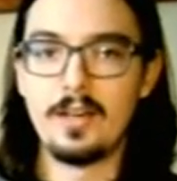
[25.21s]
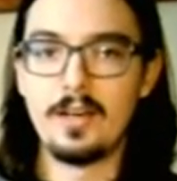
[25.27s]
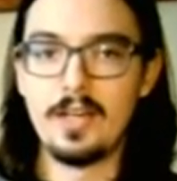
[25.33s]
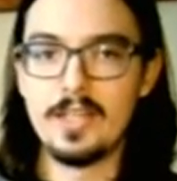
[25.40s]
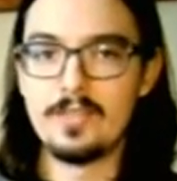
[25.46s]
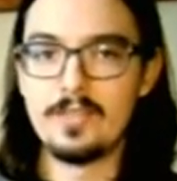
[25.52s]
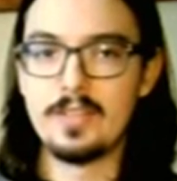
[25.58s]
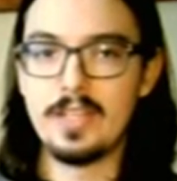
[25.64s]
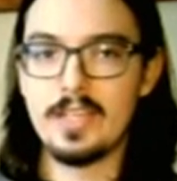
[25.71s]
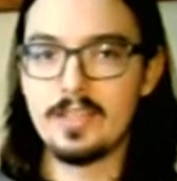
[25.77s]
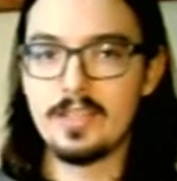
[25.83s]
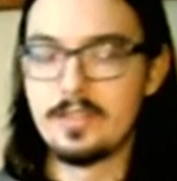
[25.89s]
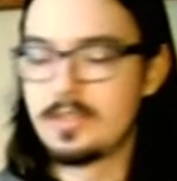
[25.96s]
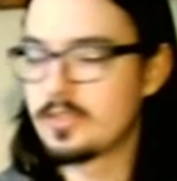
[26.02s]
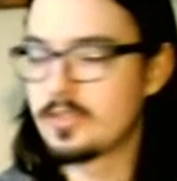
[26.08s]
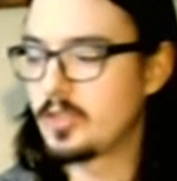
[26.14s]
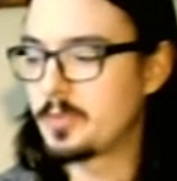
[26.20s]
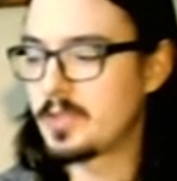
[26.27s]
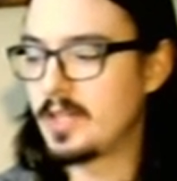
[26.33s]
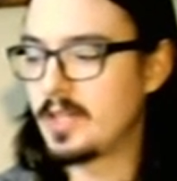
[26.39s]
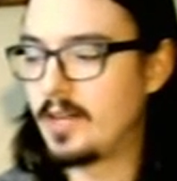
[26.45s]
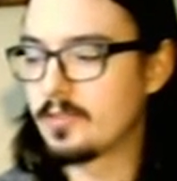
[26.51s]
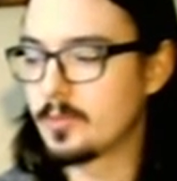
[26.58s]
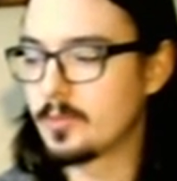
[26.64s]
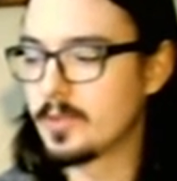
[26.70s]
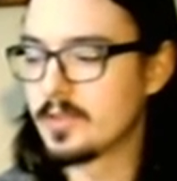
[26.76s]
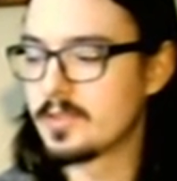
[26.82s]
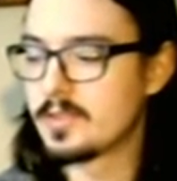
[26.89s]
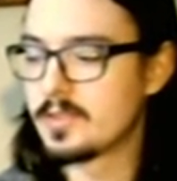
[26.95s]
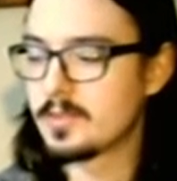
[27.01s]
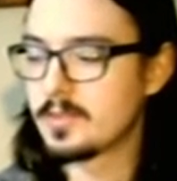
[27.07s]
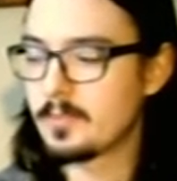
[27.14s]
I'll leave a link in the description
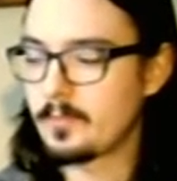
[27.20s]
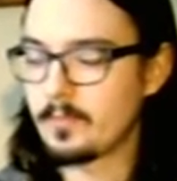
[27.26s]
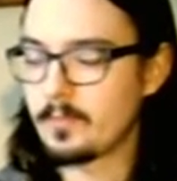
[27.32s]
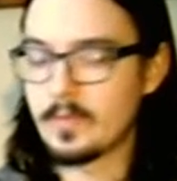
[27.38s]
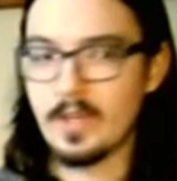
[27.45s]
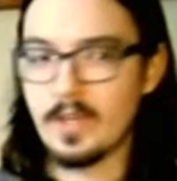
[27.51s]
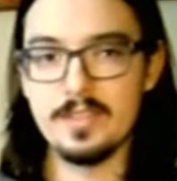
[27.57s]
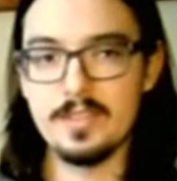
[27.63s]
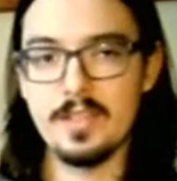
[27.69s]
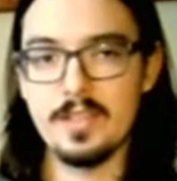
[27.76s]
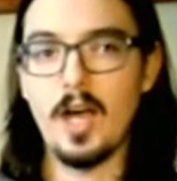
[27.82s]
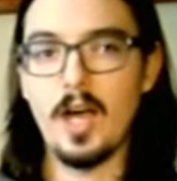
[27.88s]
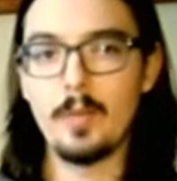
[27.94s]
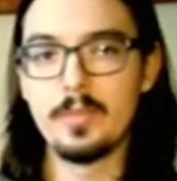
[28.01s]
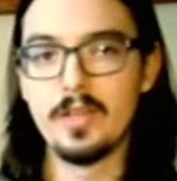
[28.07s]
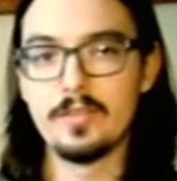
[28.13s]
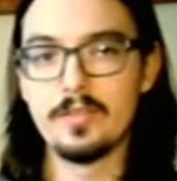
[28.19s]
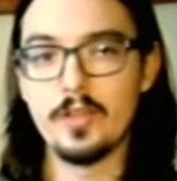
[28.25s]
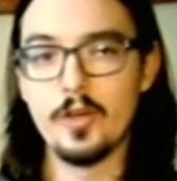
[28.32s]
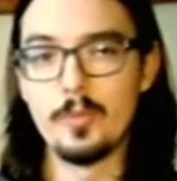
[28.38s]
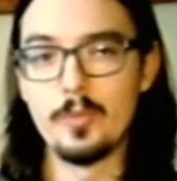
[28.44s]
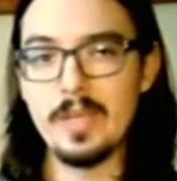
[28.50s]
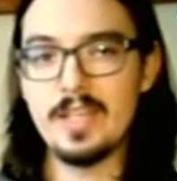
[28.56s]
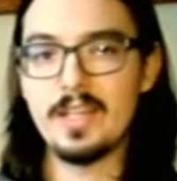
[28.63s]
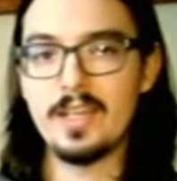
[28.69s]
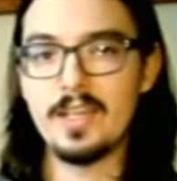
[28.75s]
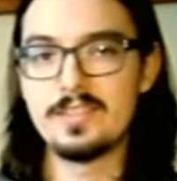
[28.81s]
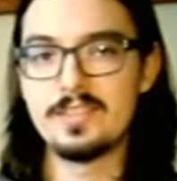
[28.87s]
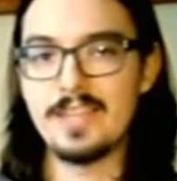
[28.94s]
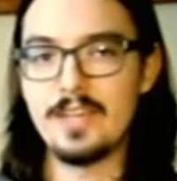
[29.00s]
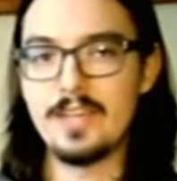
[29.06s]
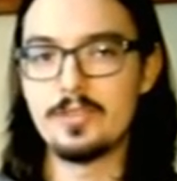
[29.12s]
afterwards, and it's a copy of the Hermida
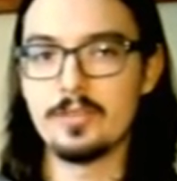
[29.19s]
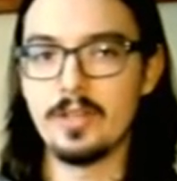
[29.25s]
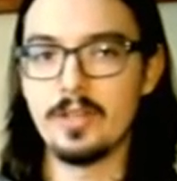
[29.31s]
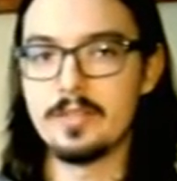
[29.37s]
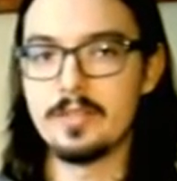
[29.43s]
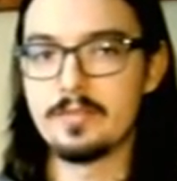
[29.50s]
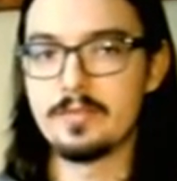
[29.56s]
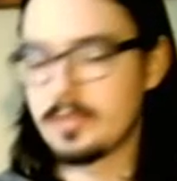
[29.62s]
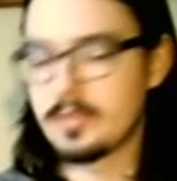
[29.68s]
Zendrive.